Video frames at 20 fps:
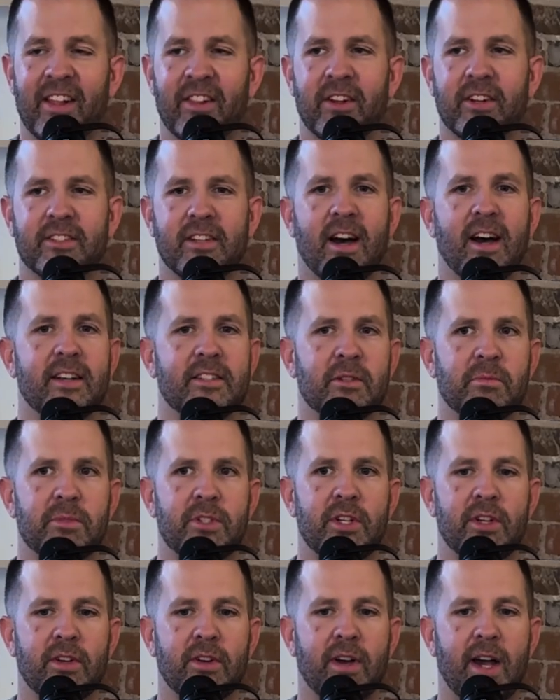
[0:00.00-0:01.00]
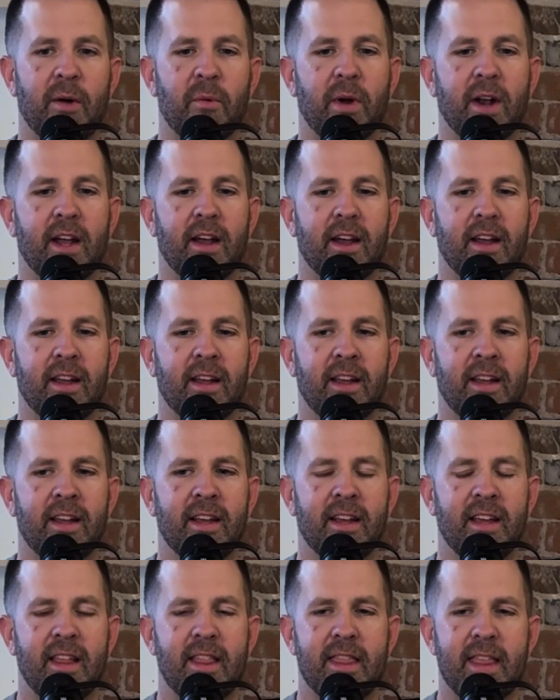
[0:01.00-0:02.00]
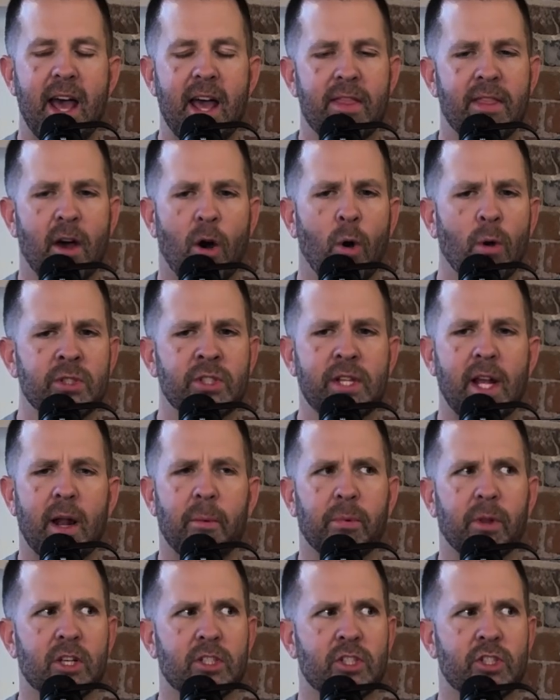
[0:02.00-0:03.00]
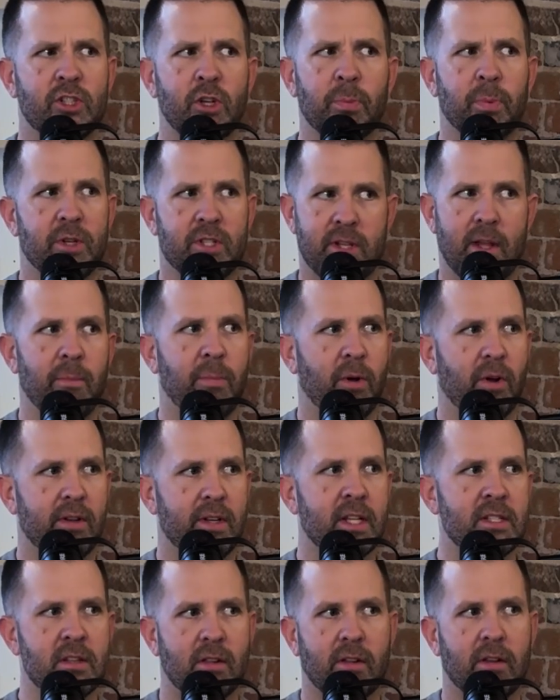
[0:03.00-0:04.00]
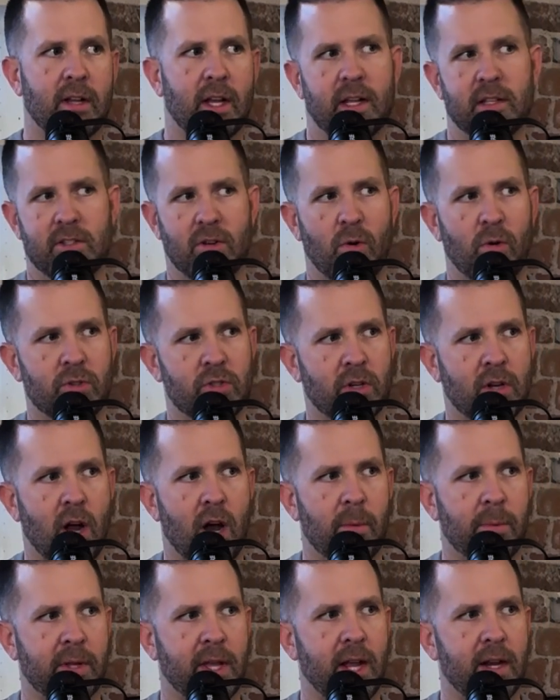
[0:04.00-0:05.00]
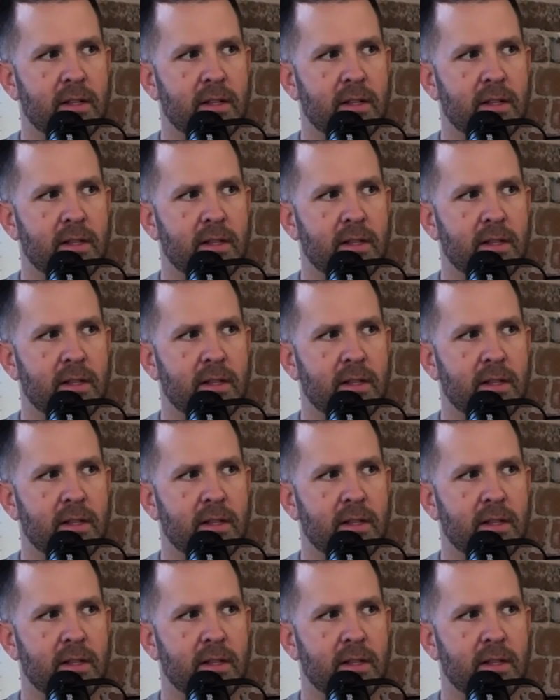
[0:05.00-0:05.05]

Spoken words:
looked awesome too. I want to. The whole setup looks super simple. It doesn't look like it's an ultra complicated